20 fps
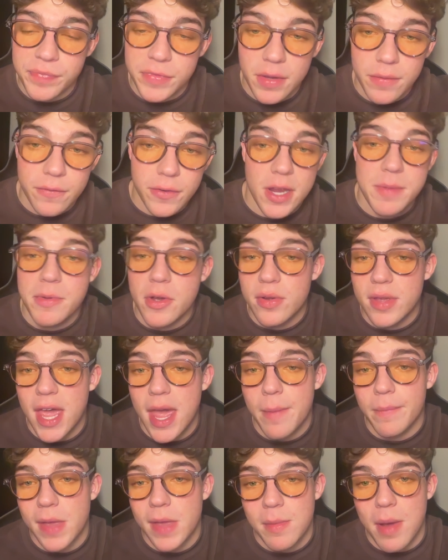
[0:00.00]
Free bootcamp
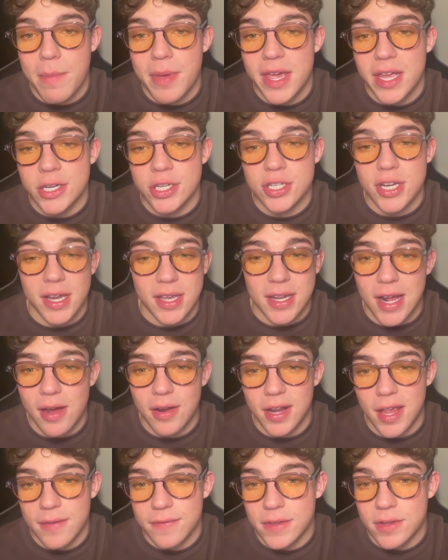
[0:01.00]
on my page. Check it
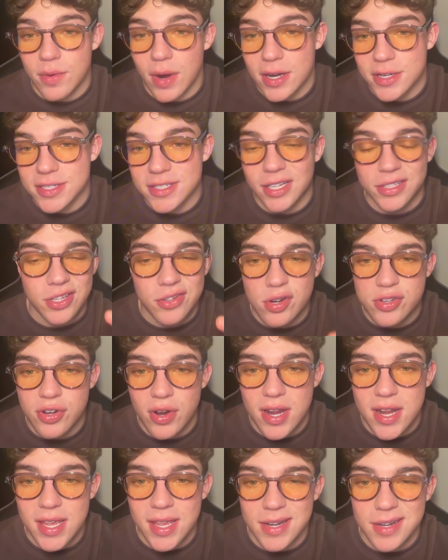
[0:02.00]
out if you are still new to
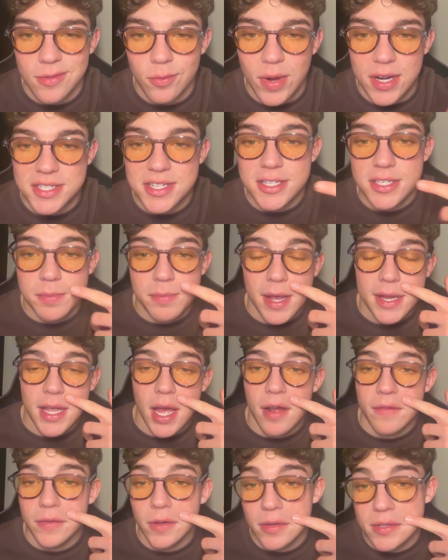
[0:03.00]
trading and want to see some of my
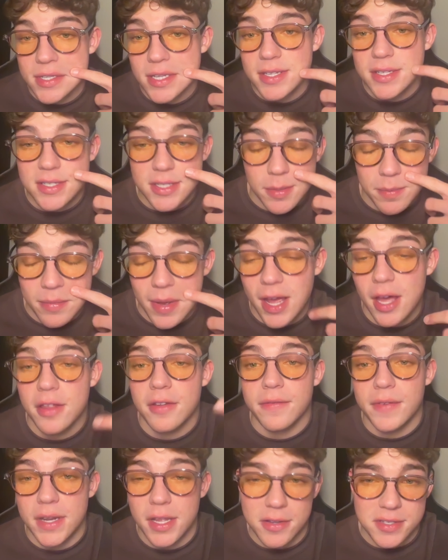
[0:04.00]
confluences and some of my other
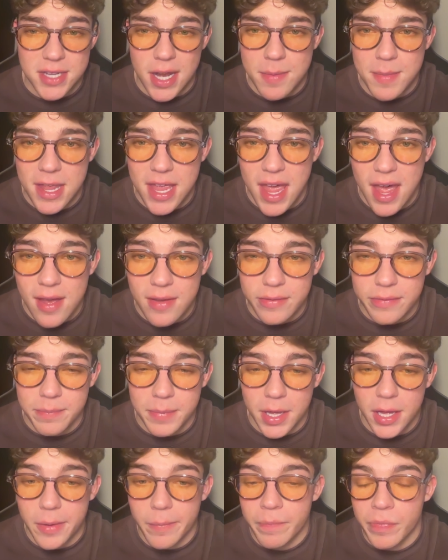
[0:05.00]
videos that I may have.
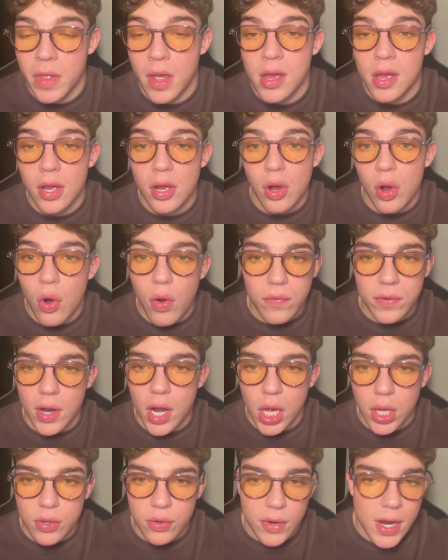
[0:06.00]
But
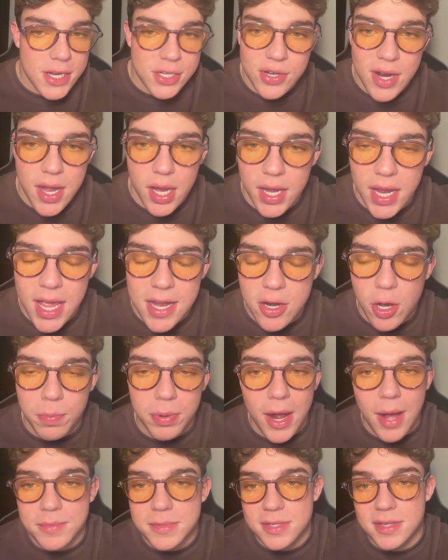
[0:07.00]
overall, great trading day. I had no
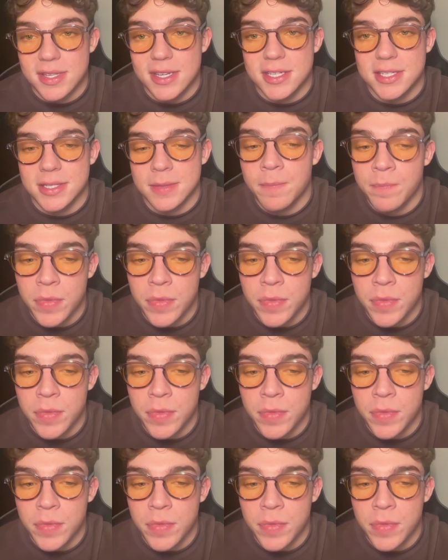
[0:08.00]
problems with this.